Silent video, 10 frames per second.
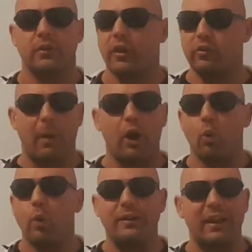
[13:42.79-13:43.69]
Doesn't
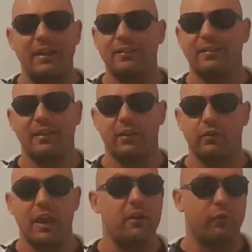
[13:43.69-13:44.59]
matter what date this
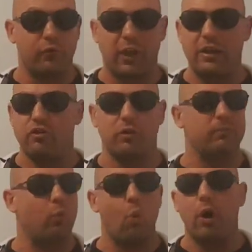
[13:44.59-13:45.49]
is.
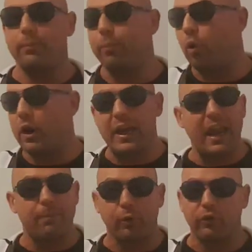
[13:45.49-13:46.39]
Inflation,
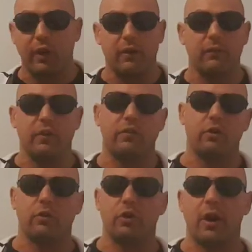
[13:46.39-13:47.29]
1.8% this
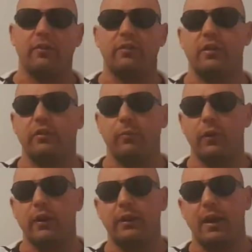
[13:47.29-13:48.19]
year in the United States,
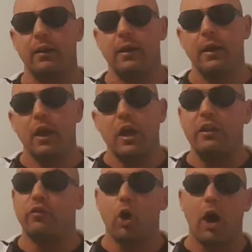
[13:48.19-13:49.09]
something like that.
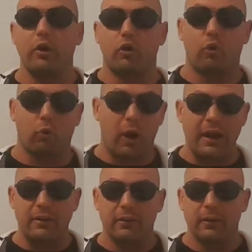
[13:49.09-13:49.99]
It's not
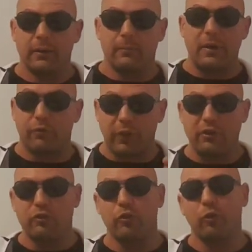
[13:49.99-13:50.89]
great.
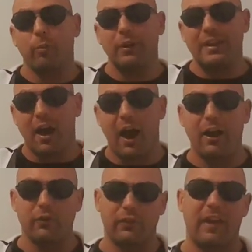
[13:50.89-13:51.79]
Inflation's normally
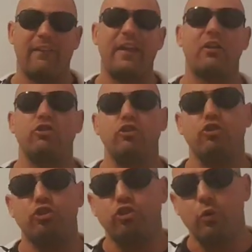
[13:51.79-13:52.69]
higher than that. They actually
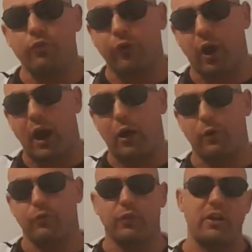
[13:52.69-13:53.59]
shoot for
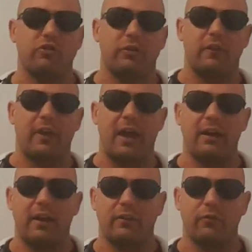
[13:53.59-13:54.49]
higher inflation than
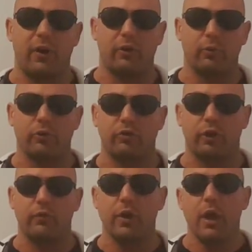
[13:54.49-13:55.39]
that at the Federal
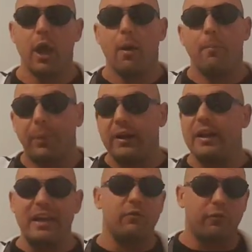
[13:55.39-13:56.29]
Reserve.
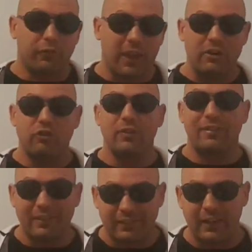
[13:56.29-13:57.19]
But inflation
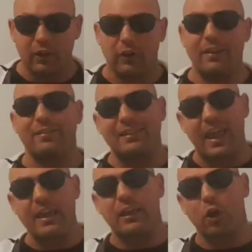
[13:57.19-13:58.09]
still is
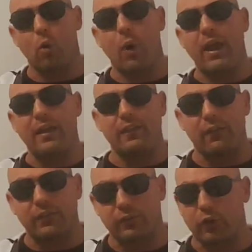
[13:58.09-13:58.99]
taking away
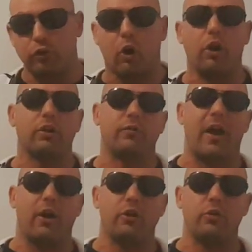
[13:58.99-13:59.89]
the dollar
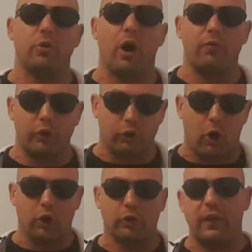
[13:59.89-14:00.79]
value of the
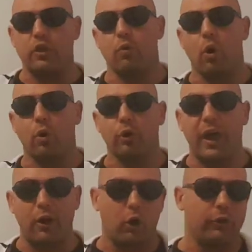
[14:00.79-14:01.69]
dollar that you
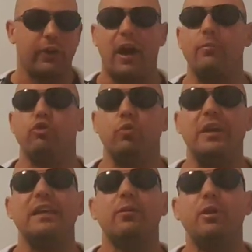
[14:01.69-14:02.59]
hold at all times. You
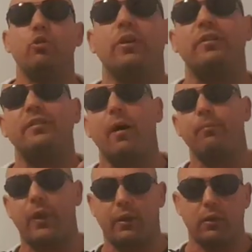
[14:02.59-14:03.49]
need doing
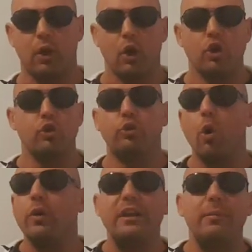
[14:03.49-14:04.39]
something. You
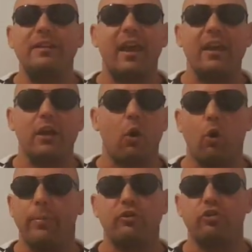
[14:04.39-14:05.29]
don't need to be taking a
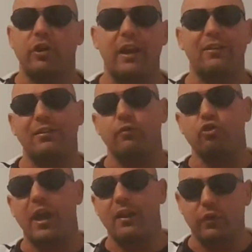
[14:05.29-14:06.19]
whole bunch of chances. If
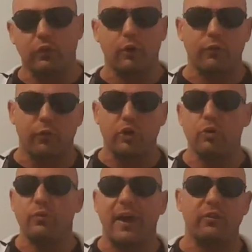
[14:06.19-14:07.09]
chances aren't for
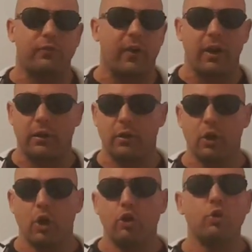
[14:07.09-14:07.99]
you, that's fine.
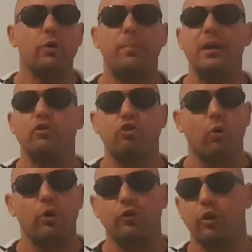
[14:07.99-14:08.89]
You could be in
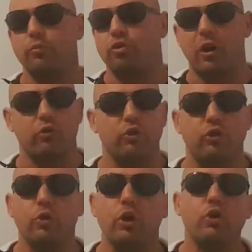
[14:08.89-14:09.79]
short-term
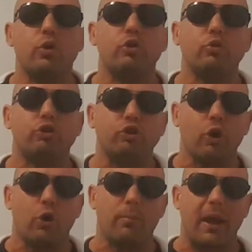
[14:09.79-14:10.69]
treasuries. You could do
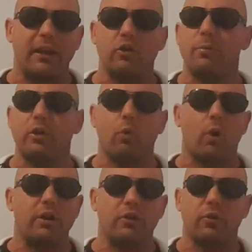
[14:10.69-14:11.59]
so many. You'd be in the
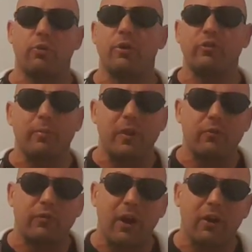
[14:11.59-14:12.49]
1 year, the three,
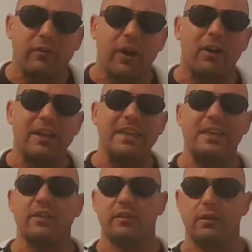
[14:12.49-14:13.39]
something very, very
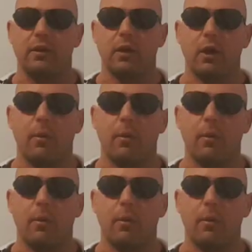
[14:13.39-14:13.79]
easy.